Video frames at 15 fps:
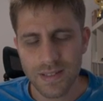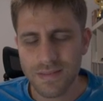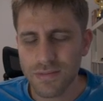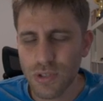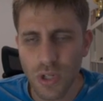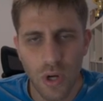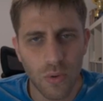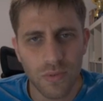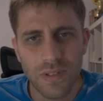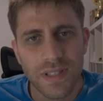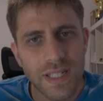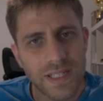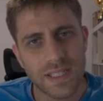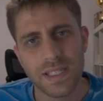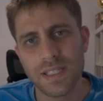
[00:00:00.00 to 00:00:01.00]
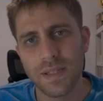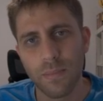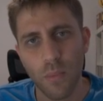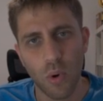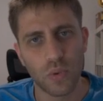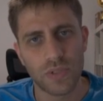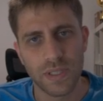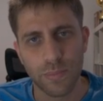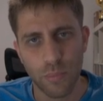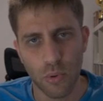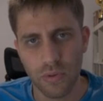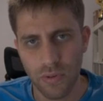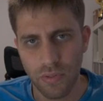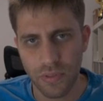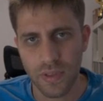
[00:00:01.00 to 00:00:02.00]
You know, this is the most
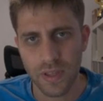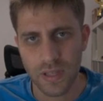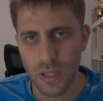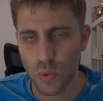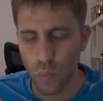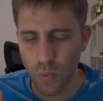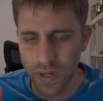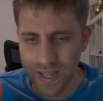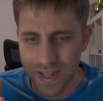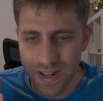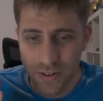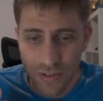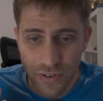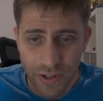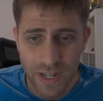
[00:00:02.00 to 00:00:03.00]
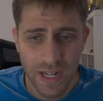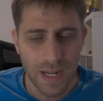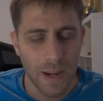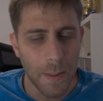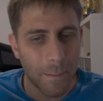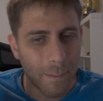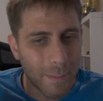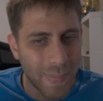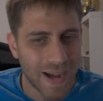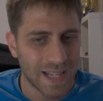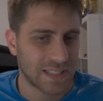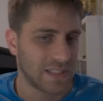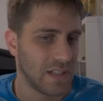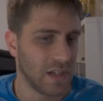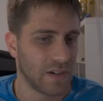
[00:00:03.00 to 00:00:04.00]
important thing that we really
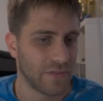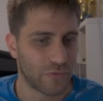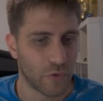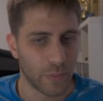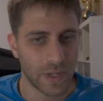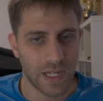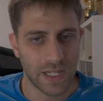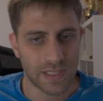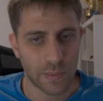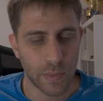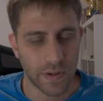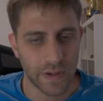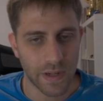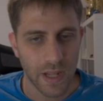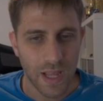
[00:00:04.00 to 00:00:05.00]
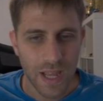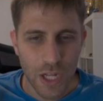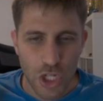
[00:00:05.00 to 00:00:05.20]
must learn from Ilya Smirin.